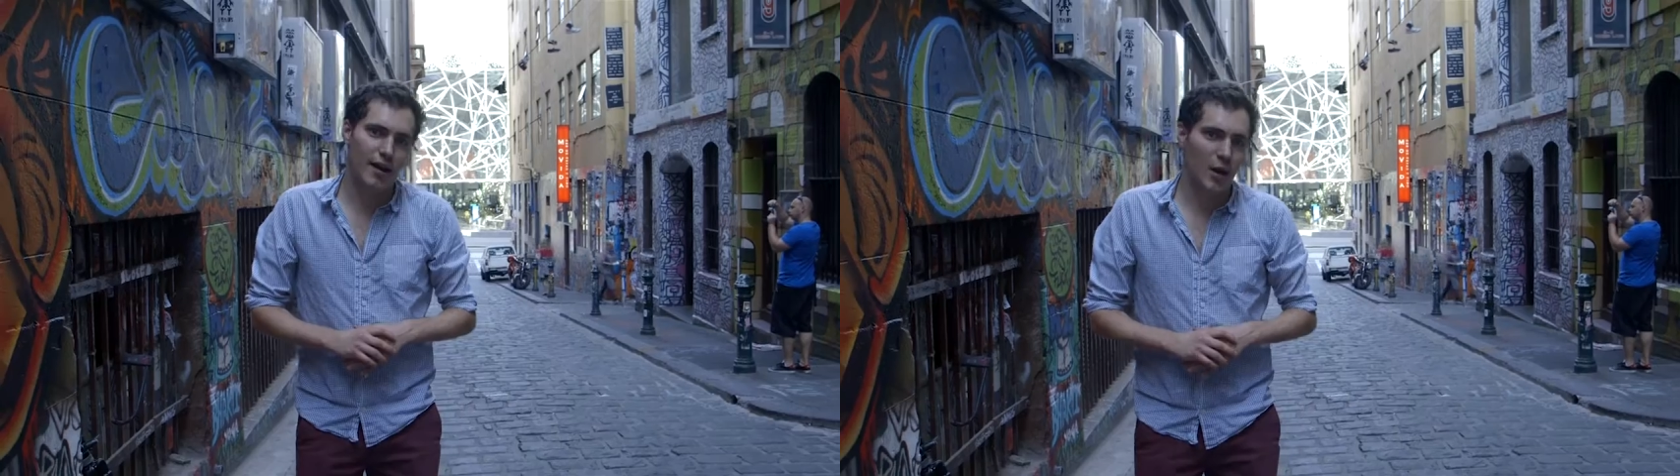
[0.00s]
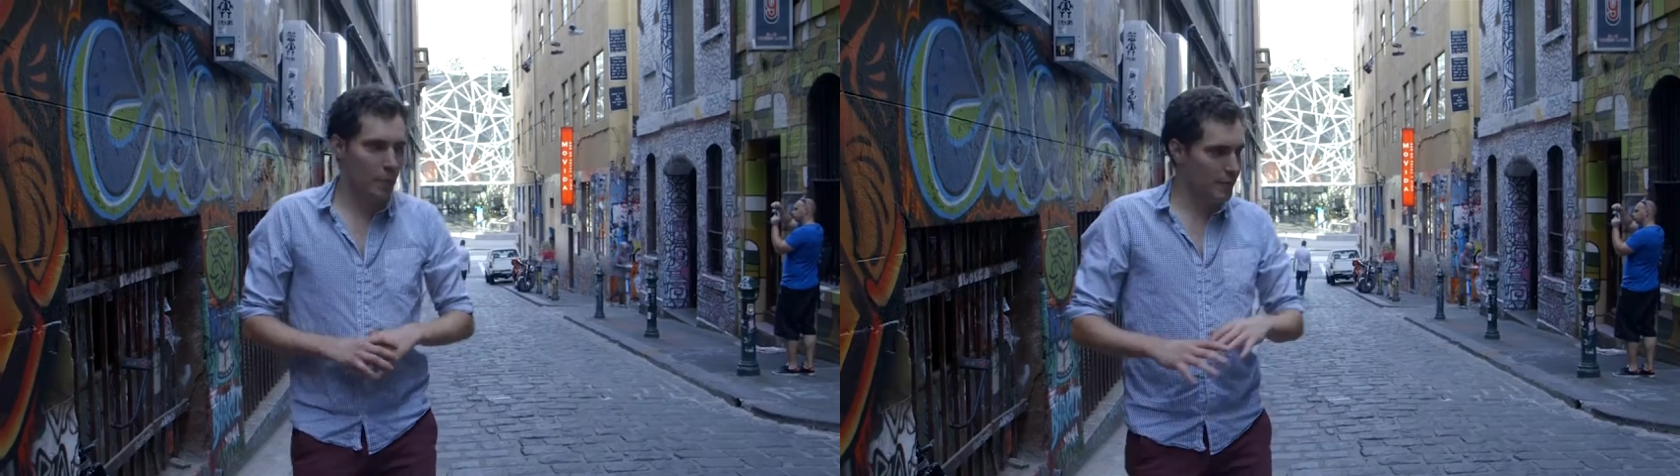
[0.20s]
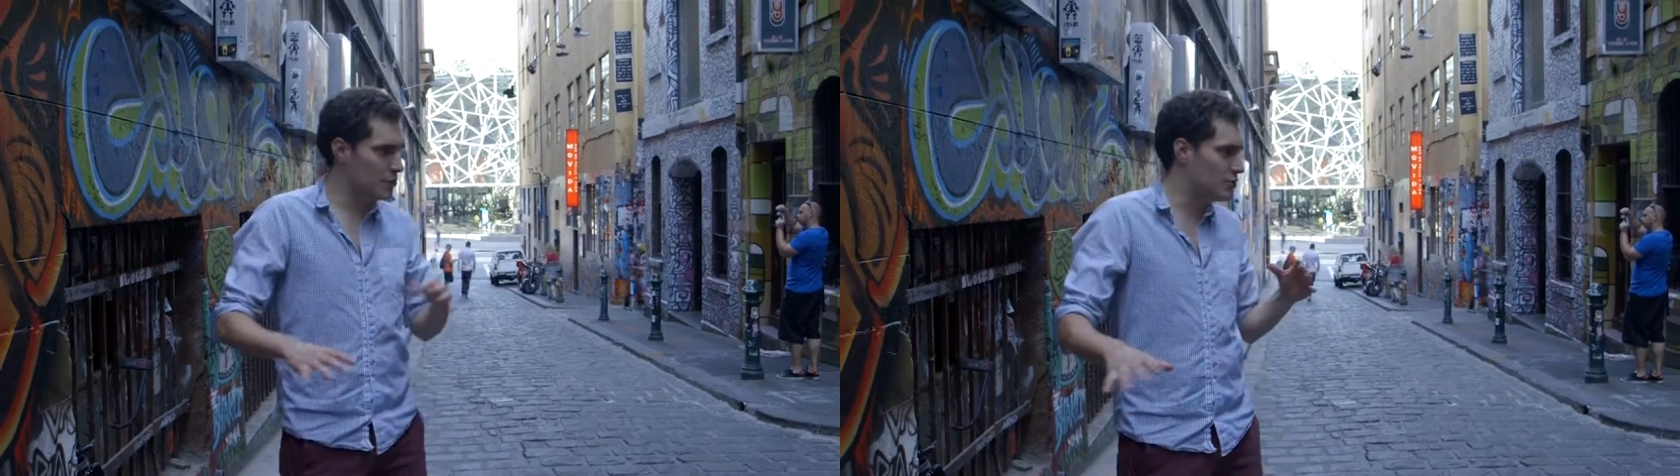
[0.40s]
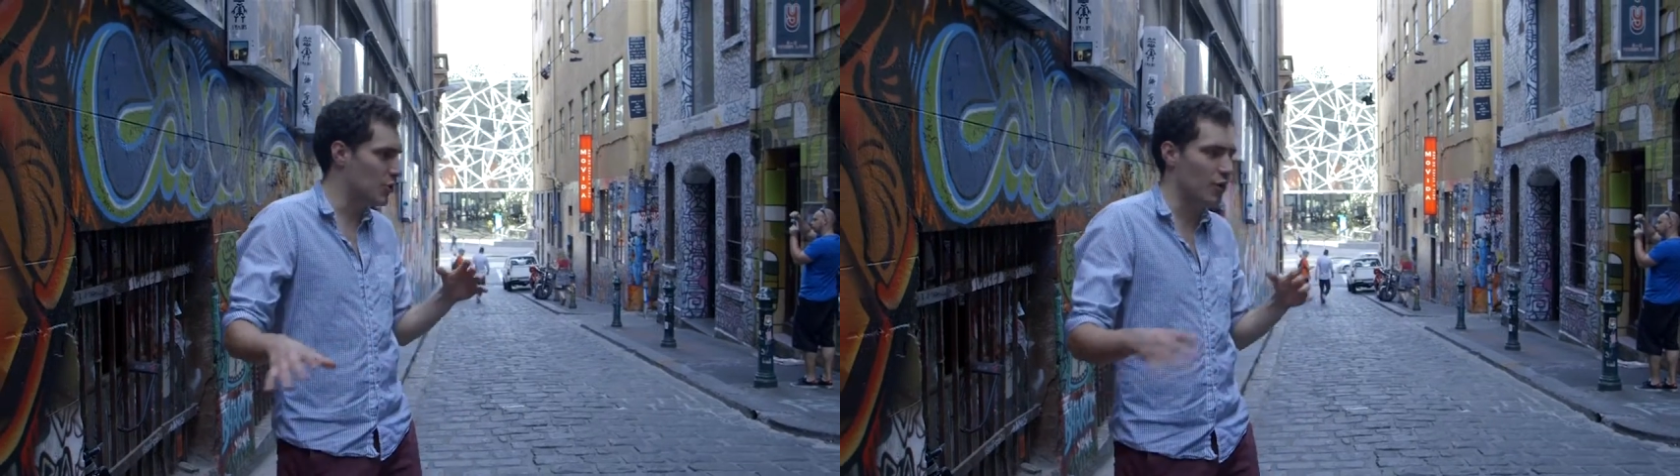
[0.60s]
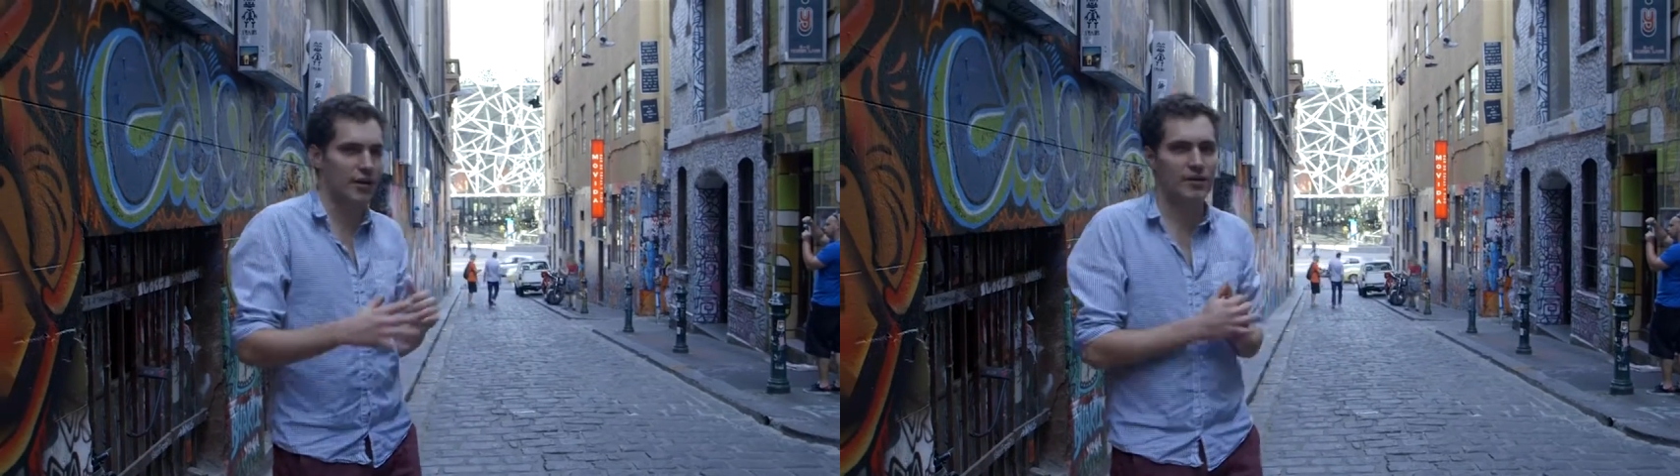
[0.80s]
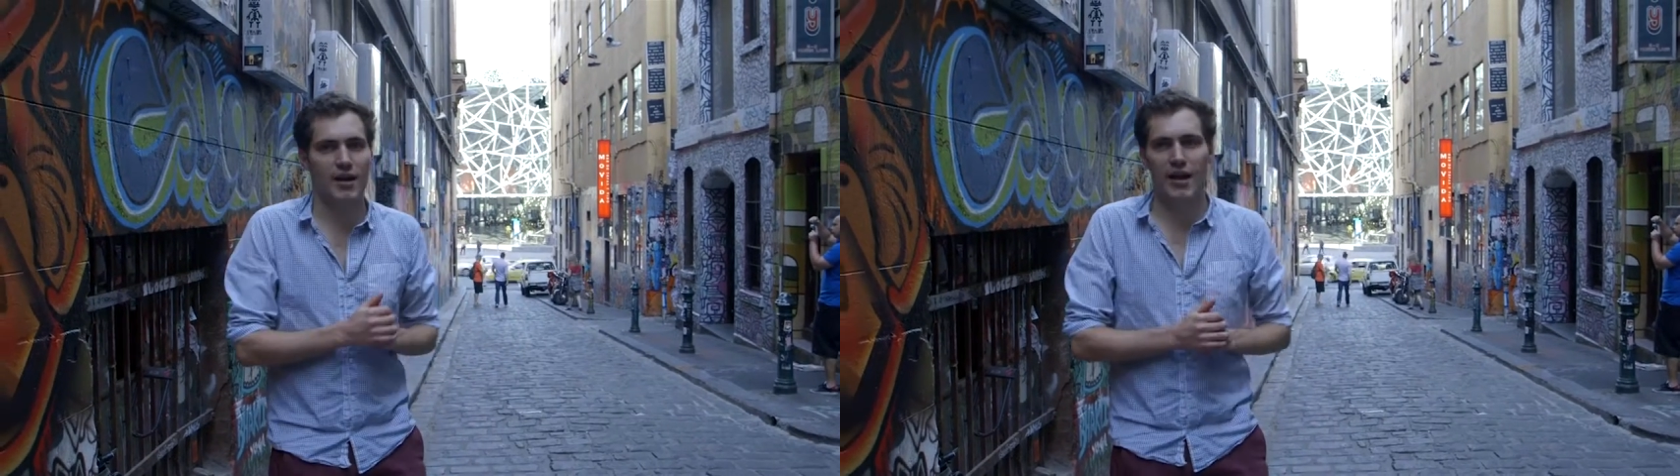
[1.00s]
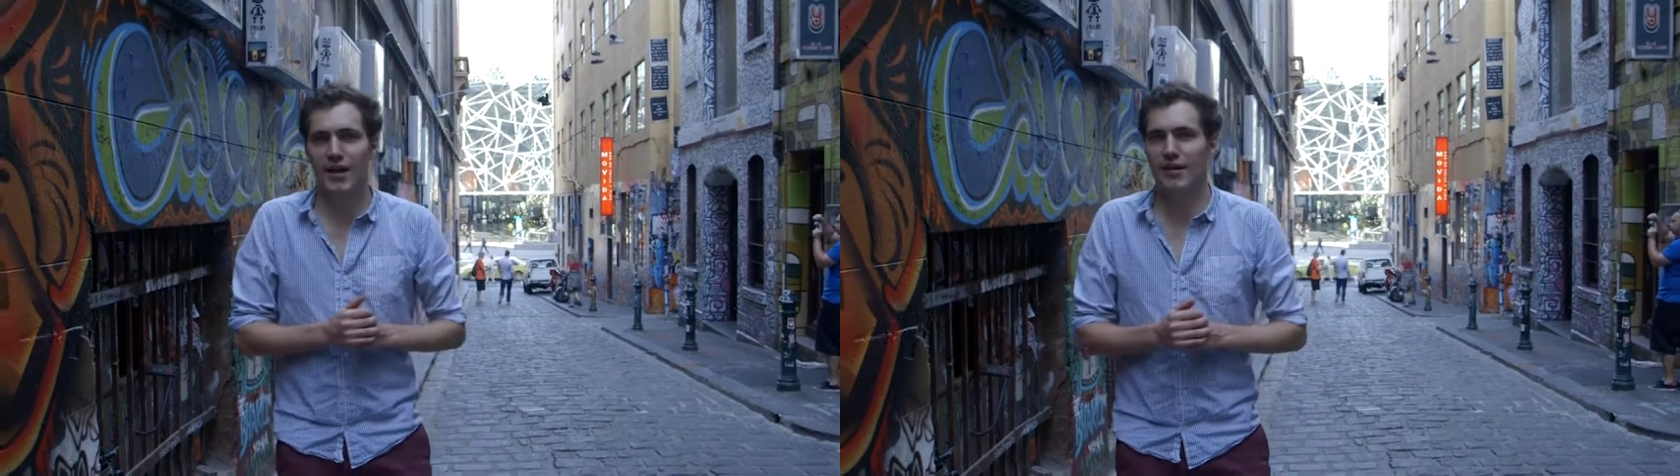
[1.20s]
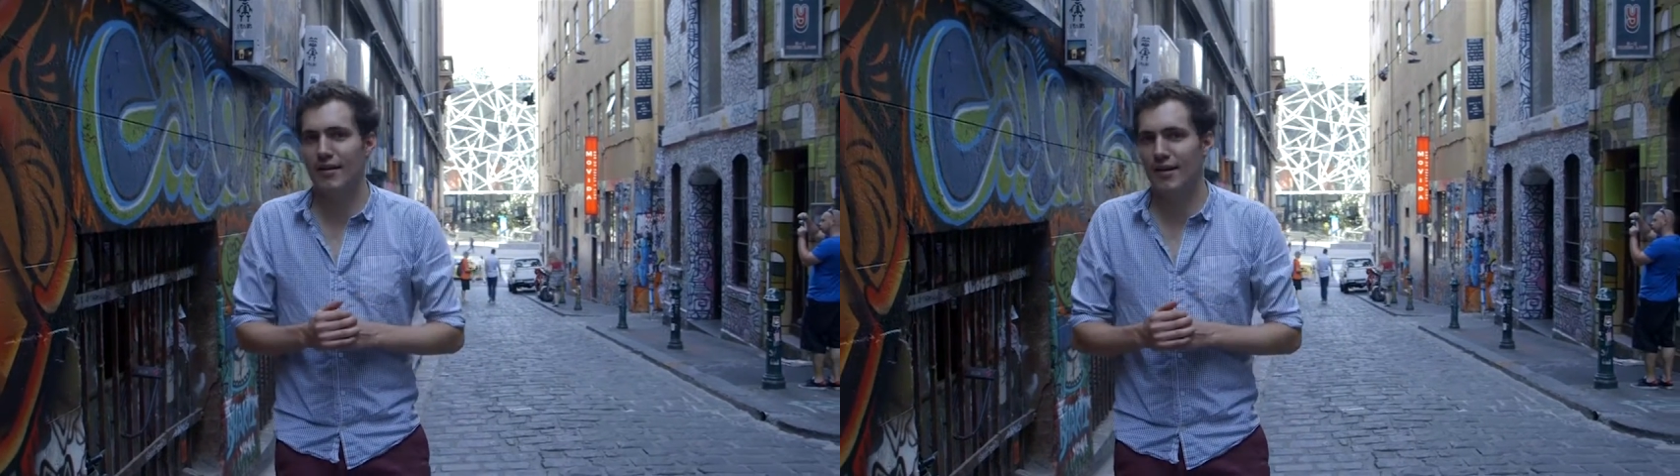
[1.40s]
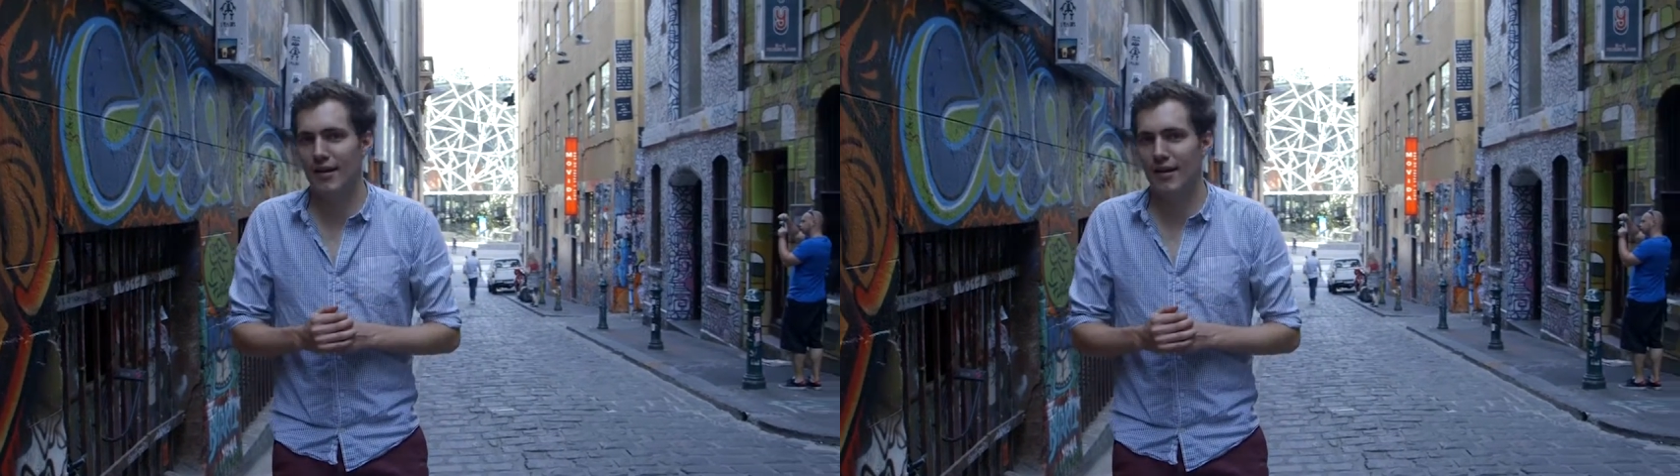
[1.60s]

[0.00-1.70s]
Hope you enjoyed it, and